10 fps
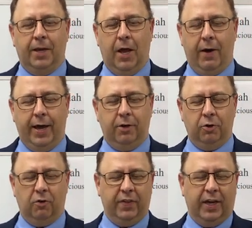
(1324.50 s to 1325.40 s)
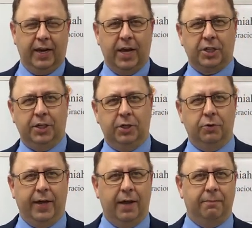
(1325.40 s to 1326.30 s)
Now, I don't know if they could actually
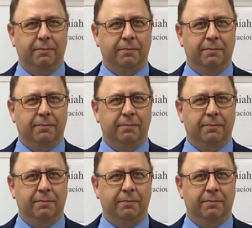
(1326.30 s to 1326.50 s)
do that.